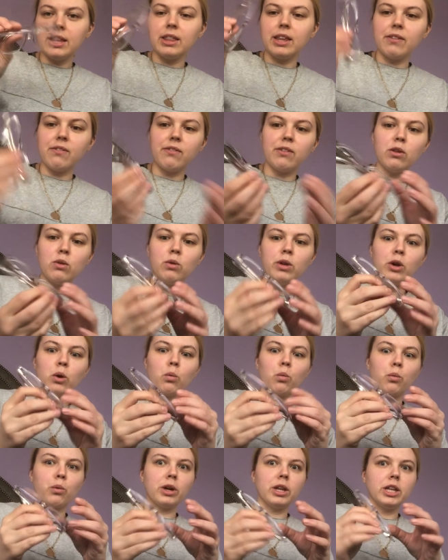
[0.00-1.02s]
They feel like
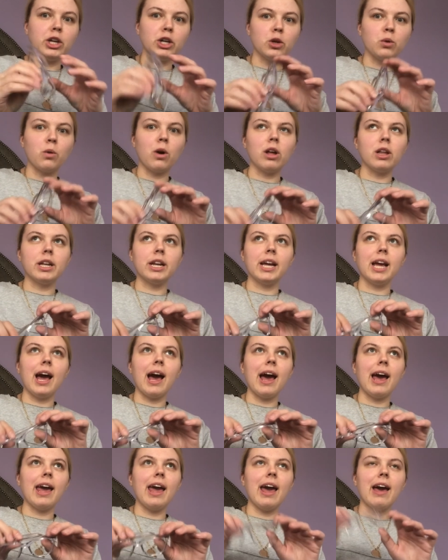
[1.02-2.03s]
really good quality.
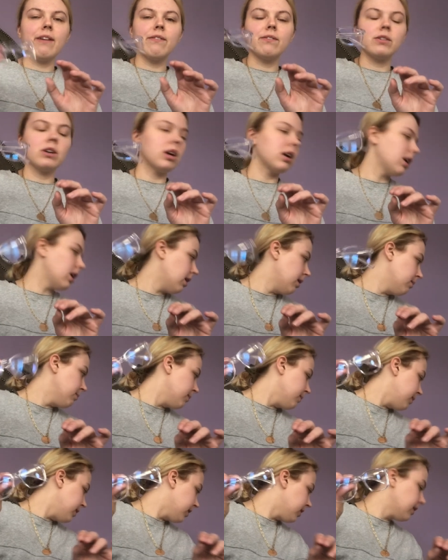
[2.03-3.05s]
I have
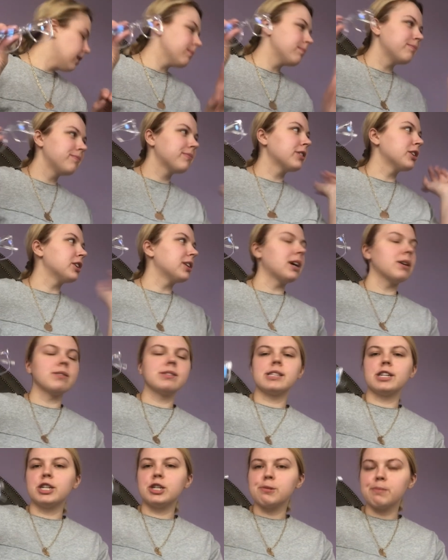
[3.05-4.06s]
a pair, they're
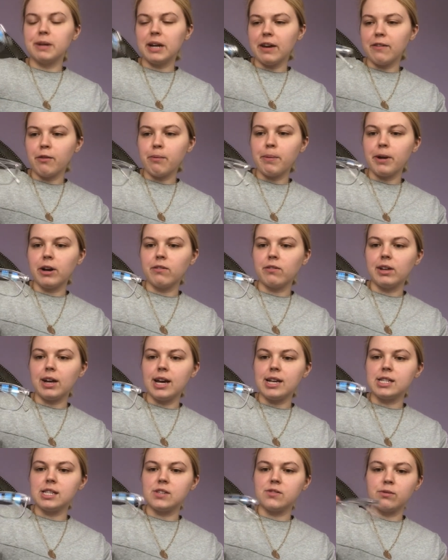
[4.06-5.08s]
downstairs, but I have a pair of
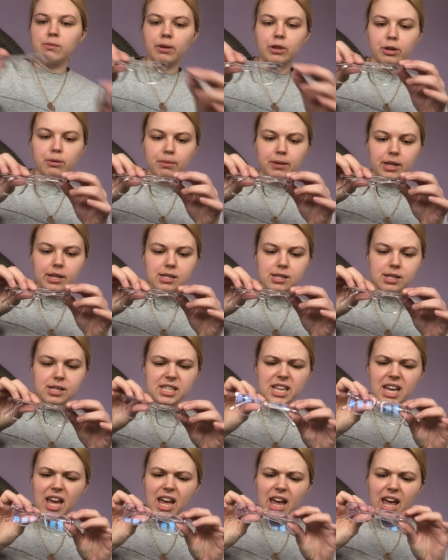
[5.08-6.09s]
glasses from other places,
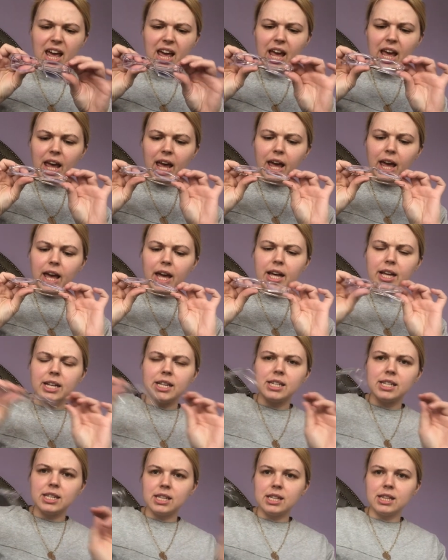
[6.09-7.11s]
and
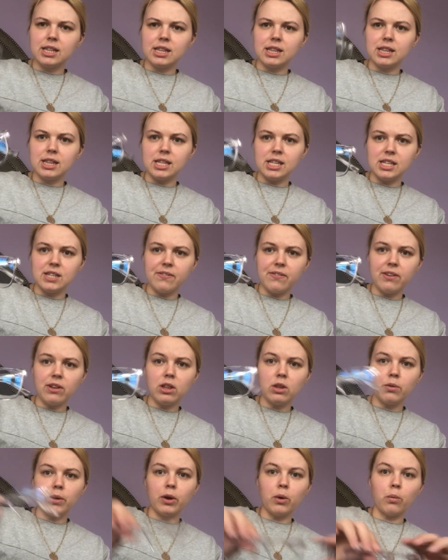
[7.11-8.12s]
these feel
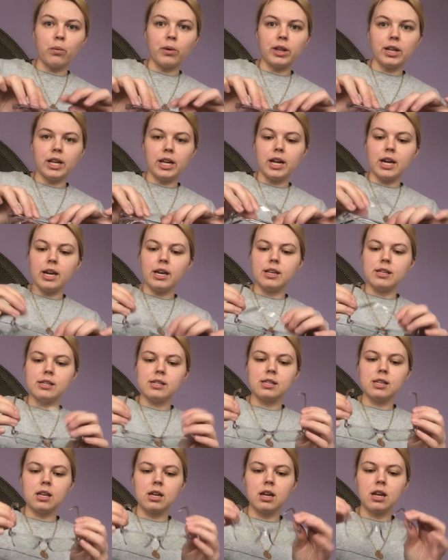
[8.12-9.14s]
like really
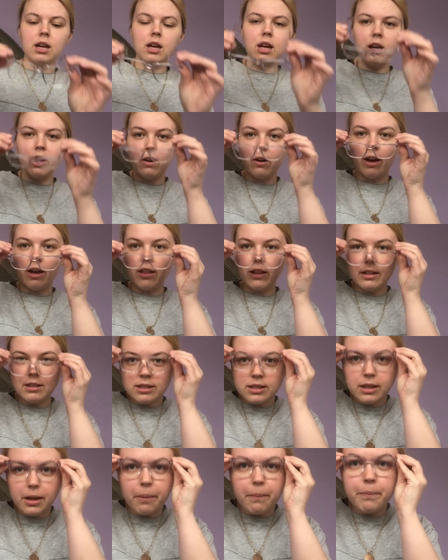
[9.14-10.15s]
nice. Okay, let's
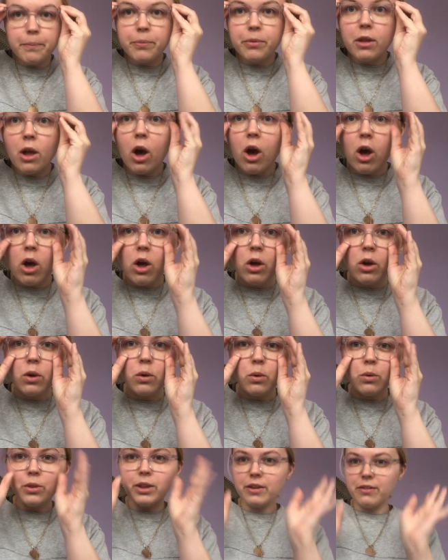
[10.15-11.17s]
see.
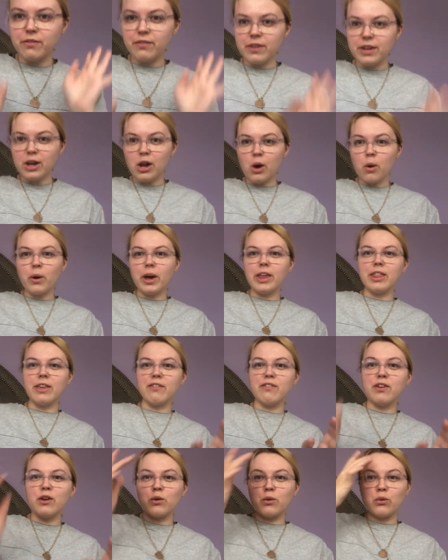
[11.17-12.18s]
Oh, they fit. Okay, they
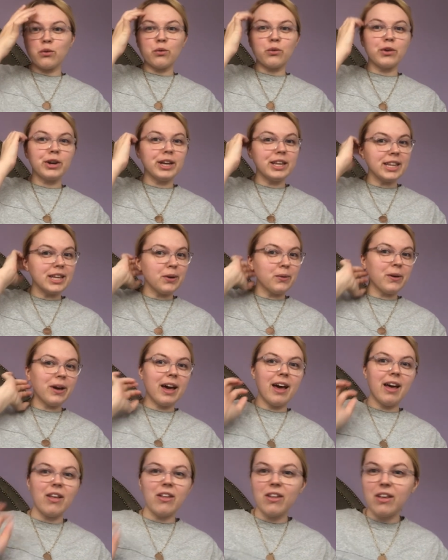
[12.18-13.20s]
fit really
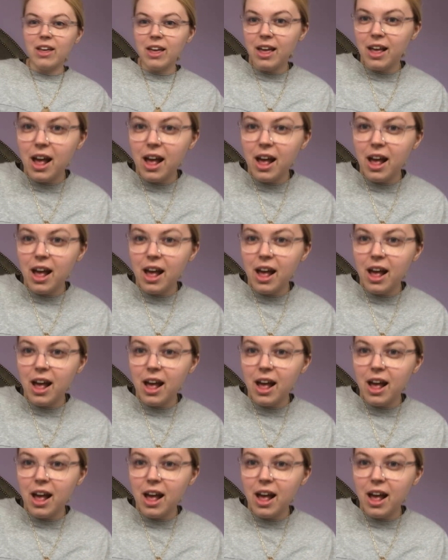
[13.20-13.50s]
well.